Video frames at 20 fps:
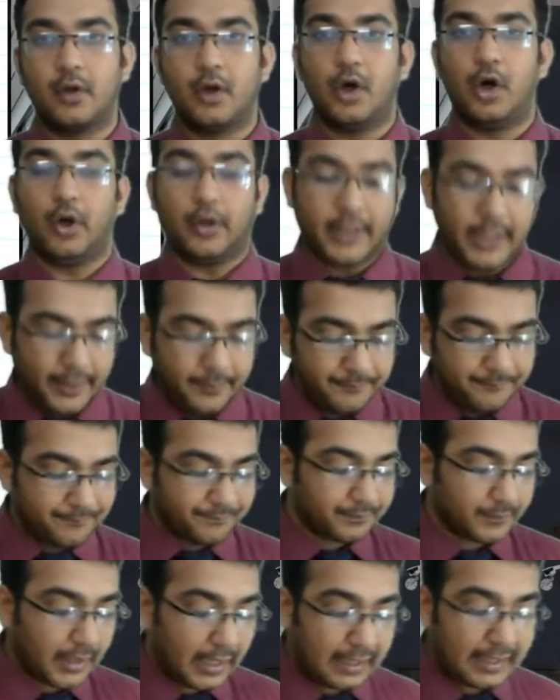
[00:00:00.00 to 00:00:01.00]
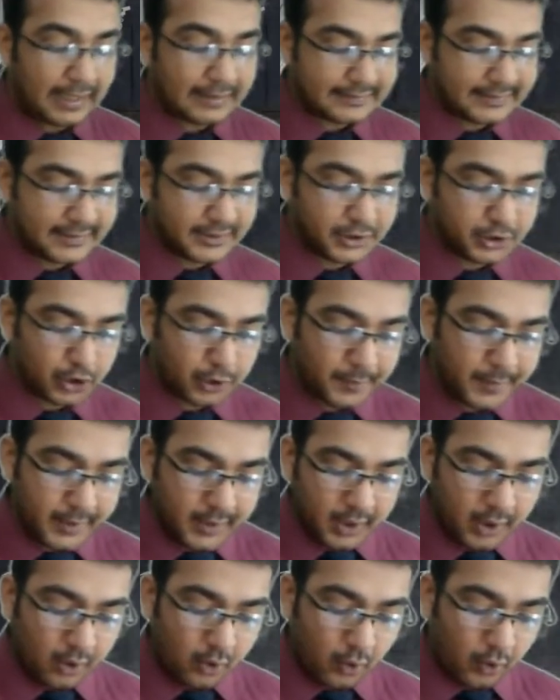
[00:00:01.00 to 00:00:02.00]
Okay, and assessee should be
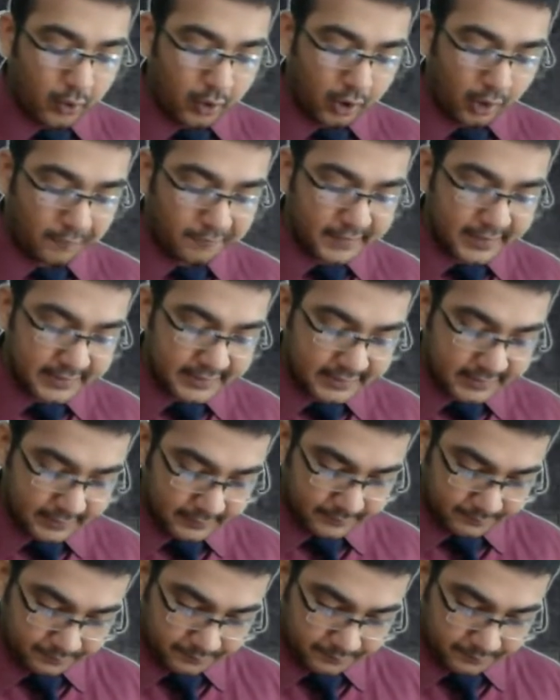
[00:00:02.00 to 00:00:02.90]
the owner of this.